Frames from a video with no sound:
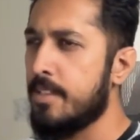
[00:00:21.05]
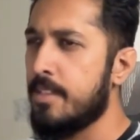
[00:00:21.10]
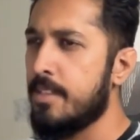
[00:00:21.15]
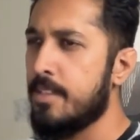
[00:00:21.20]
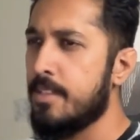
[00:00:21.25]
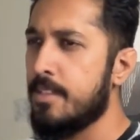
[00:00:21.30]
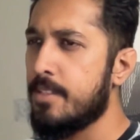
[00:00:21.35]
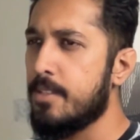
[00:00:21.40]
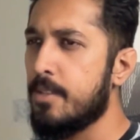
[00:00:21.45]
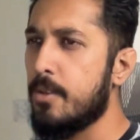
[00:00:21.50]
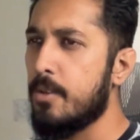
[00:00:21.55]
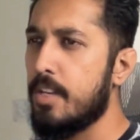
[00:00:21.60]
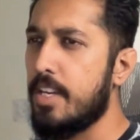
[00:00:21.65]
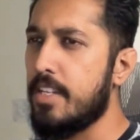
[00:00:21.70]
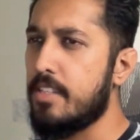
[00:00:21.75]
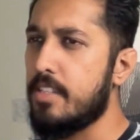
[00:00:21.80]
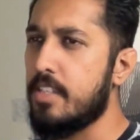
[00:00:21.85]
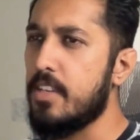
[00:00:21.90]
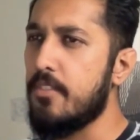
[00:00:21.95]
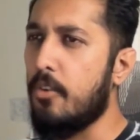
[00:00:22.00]
So
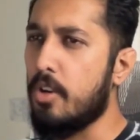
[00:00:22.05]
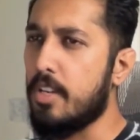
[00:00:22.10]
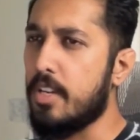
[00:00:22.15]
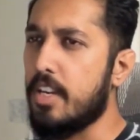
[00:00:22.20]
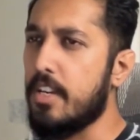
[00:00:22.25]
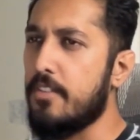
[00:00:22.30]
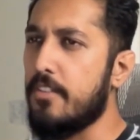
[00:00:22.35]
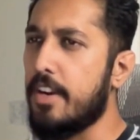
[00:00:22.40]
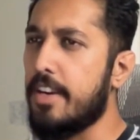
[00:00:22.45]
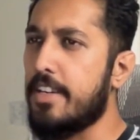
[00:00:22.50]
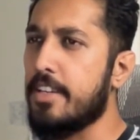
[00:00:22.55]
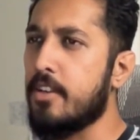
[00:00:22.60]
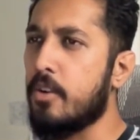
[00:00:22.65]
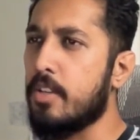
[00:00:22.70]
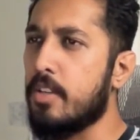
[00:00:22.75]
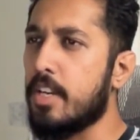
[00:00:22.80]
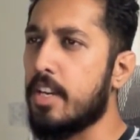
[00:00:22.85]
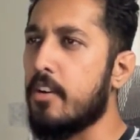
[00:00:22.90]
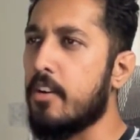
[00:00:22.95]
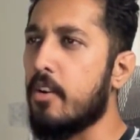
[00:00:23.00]
let's see what are divide and
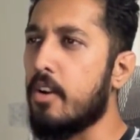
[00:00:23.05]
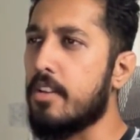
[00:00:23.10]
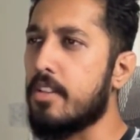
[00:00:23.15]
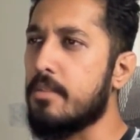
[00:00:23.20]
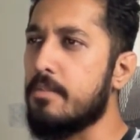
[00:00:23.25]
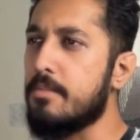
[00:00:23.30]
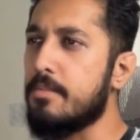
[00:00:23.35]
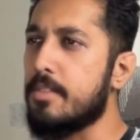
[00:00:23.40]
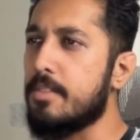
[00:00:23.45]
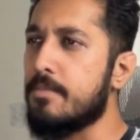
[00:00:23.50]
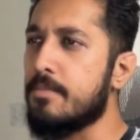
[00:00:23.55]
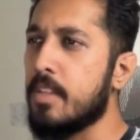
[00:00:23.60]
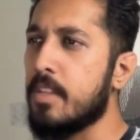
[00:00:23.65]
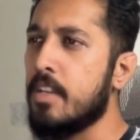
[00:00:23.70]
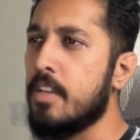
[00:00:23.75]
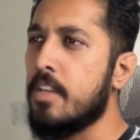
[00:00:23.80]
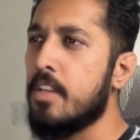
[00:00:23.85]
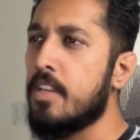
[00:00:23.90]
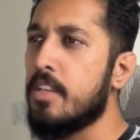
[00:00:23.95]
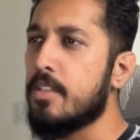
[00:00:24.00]
conquer algorithms.
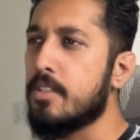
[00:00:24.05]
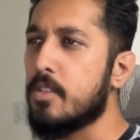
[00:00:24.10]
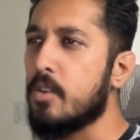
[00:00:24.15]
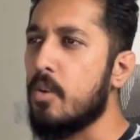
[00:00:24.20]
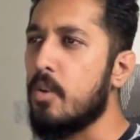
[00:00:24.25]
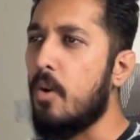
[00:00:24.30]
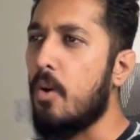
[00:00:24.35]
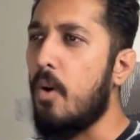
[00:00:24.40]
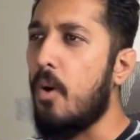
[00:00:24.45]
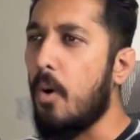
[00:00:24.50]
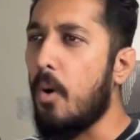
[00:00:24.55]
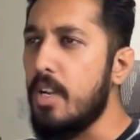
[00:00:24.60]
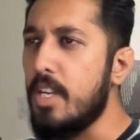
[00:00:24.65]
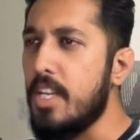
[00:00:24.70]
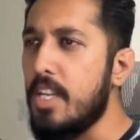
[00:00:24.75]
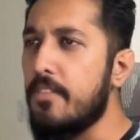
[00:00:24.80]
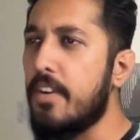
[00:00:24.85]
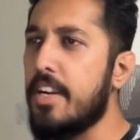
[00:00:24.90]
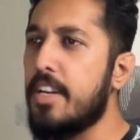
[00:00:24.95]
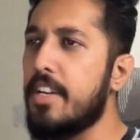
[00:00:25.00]
So all
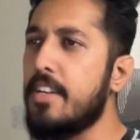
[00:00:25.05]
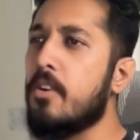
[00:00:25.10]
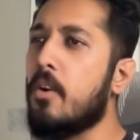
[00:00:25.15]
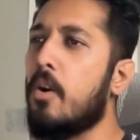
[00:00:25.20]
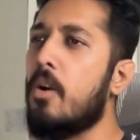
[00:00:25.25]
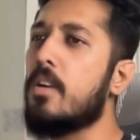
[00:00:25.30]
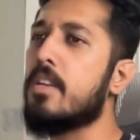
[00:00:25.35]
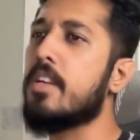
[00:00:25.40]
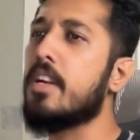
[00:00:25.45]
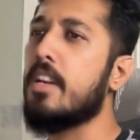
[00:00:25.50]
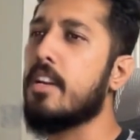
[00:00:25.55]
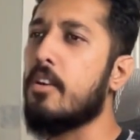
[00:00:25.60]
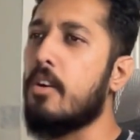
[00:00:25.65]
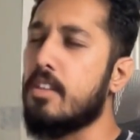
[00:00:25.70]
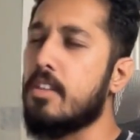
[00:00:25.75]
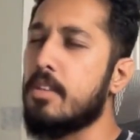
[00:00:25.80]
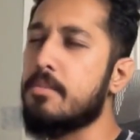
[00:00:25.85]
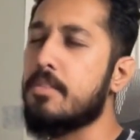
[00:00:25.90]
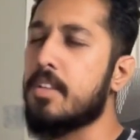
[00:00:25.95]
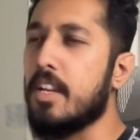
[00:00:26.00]
divide and conquer
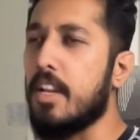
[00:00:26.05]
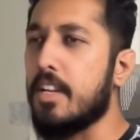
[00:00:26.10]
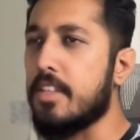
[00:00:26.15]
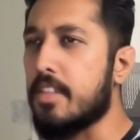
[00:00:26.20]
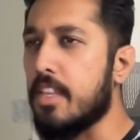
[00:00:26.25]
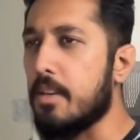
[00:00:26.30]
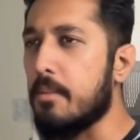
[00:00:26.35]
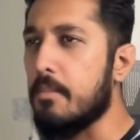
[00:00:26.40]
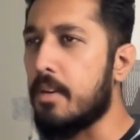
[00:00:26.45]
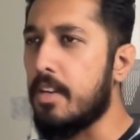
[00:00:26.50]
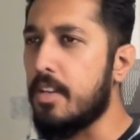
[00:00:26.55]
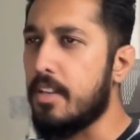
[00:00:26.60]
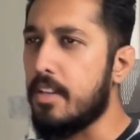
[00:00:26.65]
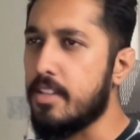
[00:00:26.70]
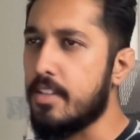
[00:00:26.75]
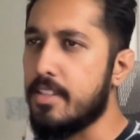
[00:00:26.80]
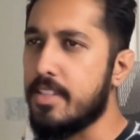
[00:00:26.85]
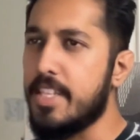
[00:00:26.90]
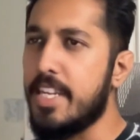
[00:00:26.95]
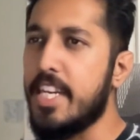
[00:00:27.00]
algorithms are nothing but
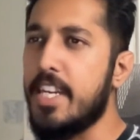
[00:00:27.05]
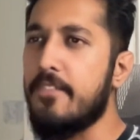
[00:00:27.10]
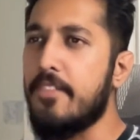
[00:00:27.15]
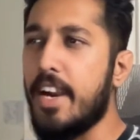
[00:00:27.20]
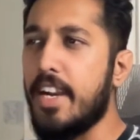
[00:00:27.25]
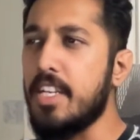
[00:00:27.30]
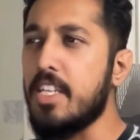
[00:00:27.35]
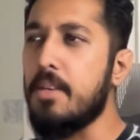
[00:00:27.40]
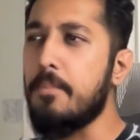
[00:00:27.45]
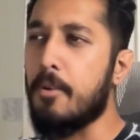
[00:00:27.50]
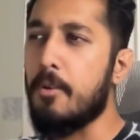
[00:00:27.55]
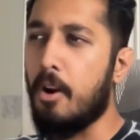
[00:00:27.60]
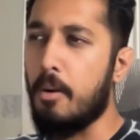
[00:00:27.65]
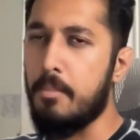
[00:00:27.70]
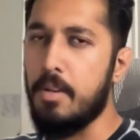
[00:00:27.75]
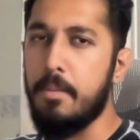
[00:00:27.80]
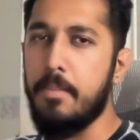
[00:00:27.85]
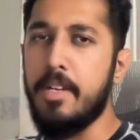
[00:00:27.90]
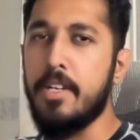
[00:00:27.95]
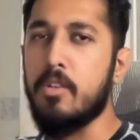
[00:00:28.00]
they divide the
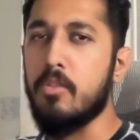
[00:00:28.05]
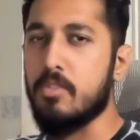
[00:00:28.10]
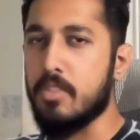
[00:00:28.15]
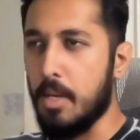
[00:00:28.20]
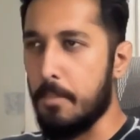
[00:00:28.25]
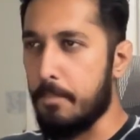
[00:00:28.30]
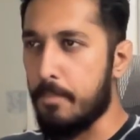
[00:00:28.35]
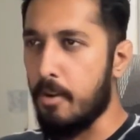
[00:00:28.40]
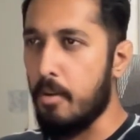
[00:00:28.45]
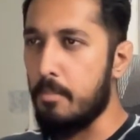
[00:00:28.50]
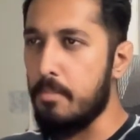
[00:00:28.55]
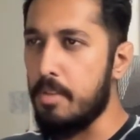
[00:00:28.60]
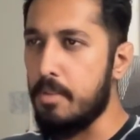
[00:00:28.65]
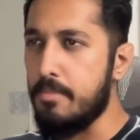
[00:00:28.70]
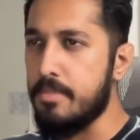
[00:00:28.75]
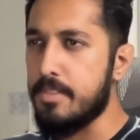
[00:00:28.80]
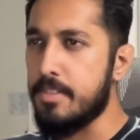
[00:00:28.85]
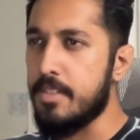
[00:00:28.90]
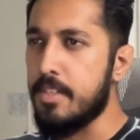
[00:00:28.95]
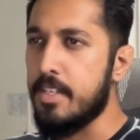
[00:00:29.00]
problem into
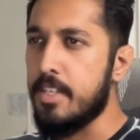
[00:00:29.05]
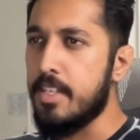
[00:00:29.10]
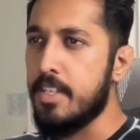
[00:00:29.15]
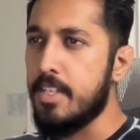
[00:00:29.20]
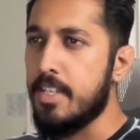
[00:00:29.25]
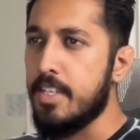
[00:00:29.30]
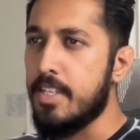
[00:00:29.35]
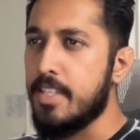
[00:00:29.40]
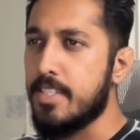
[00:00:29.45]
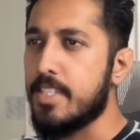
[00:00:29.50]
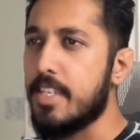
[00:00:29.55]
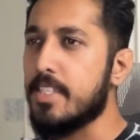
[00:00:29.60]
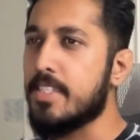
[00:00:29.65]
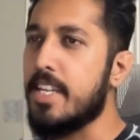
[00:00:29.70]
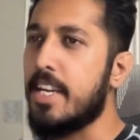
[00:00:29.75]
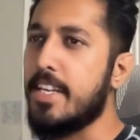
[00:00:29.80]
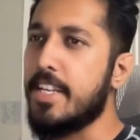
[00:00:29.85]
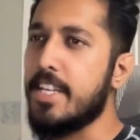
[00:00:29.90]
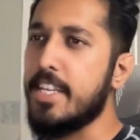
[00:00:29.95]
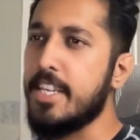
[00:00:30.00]
subproblems such
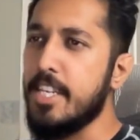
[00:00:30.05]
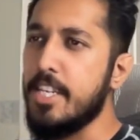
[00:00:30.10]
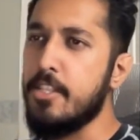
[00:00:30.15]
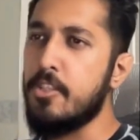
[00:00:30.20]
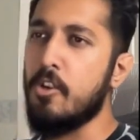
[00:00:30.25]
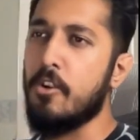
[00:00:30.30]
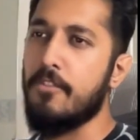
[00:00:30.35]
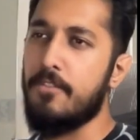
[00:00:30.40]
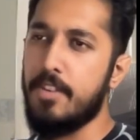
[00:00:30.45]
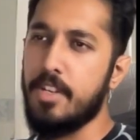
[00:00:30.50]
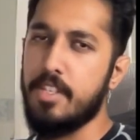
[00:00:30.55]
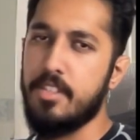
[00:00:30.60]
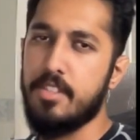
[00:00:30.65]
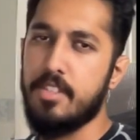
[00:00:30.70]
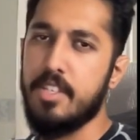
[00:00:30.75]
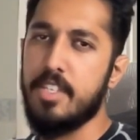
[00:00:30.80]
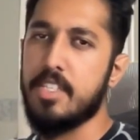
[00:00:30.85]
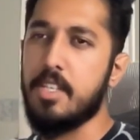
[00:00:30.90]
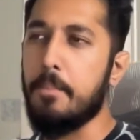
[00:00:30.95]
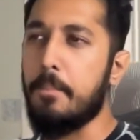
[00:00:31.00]
that each of which
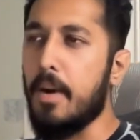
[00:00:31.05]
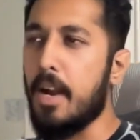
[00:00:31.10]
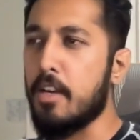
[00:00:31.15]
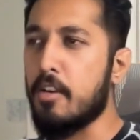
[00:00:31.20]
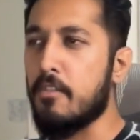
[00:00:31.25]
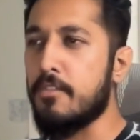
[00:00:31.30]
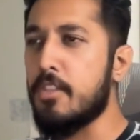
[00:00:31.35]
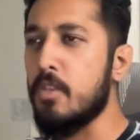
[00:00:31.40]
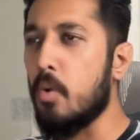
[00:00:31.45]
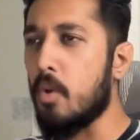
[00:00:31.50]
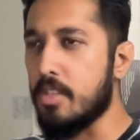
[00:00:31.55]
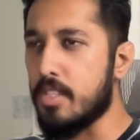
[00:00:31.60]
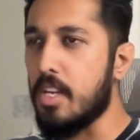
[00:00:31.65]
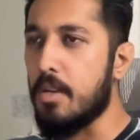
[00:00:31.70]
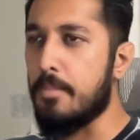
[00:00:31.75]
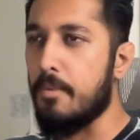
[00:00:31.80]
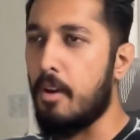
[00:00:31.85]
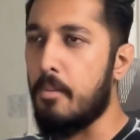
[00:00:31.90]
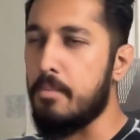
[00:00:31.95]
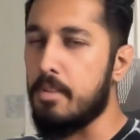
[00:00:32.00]
is a part of the original
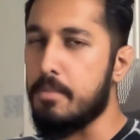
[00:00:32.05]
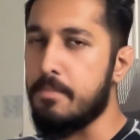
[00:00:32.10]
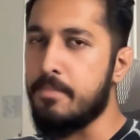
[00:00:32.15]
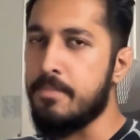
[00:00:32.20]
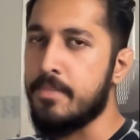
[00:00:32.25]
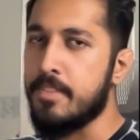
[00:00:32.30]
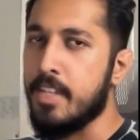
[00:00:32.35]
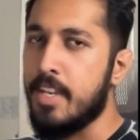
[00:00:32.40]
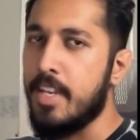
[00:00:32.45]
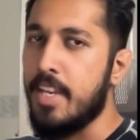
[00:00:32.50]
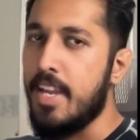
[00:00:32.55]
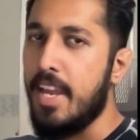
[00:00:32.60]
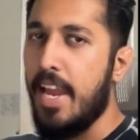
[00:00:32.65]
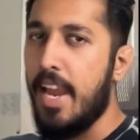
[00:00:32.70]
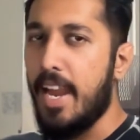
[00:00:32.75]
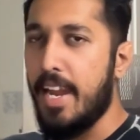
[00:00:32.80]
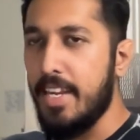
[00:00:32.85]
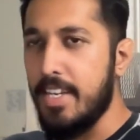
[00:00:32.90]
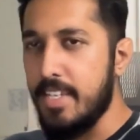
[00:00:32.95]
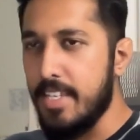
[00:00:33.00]
problem.
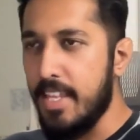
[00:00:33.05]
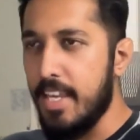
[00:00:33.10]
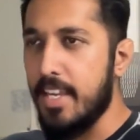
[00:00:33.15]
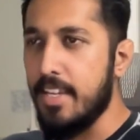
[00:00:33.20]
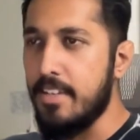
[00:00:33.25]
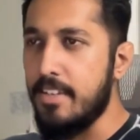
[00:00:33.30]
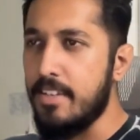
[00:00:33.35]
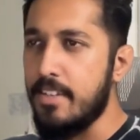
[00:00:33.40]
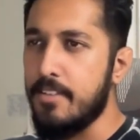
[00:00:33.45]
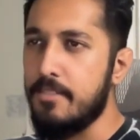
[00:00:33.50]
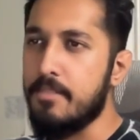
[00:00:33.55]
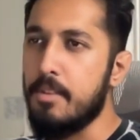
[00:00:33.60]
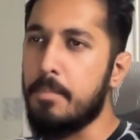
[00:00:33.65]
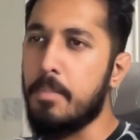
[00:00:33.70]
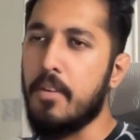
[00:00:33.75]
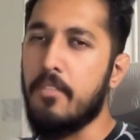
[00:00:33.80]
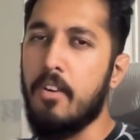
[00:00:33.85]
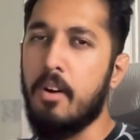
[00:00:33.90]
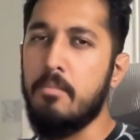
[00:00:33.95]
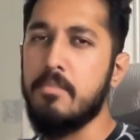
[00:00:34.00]
And then we
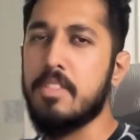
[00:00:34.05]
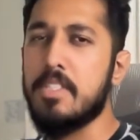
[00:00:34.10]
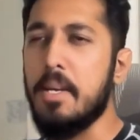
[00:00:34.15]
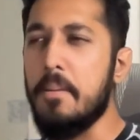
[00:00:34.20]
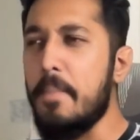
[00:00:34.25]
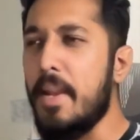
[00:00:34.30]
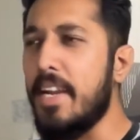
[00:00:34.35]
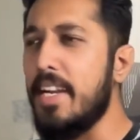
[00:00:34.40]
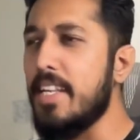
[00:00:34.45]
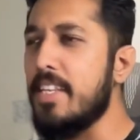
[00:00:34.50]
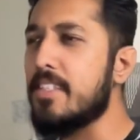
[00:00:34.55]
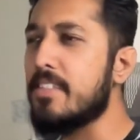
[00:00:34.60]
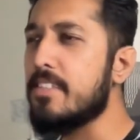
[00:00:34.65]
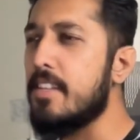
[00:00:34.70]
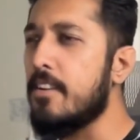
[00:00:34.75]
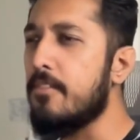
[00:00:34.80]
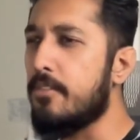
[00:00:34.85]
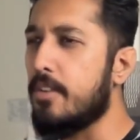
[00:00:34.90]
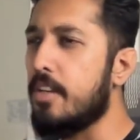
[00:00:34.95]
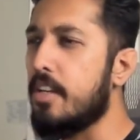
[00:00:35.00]
perform some
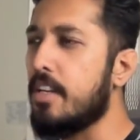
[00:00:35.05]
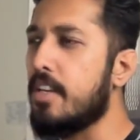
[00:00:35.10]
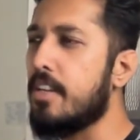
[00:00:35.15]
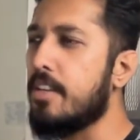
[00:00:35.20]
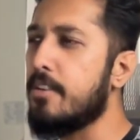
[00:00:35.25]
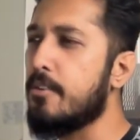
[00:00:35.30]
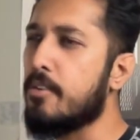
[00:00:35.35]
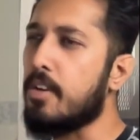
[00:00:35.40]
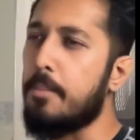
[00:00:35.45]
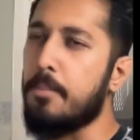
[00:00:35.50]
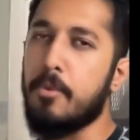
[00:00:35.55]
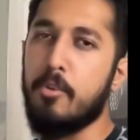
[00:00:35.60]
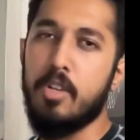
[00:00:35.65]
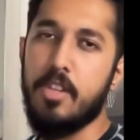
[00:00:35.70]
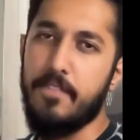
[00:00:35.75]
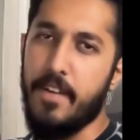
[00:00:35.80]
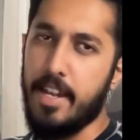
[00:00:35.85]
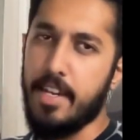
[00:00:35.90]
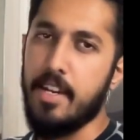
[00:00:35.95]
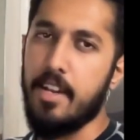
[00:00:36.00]
additional work to compute the
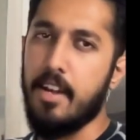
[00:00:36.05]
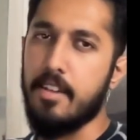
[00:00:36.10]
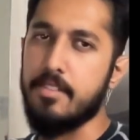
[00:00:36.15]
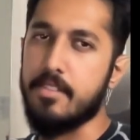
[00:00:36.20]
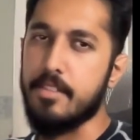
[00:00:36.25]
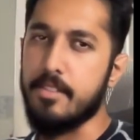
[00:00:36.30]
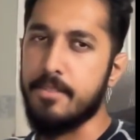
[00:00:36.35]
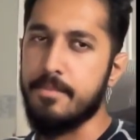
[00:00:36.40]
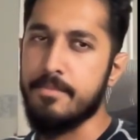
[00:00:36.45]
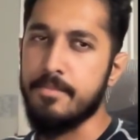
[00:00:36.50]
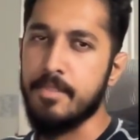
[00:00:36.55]
final answer.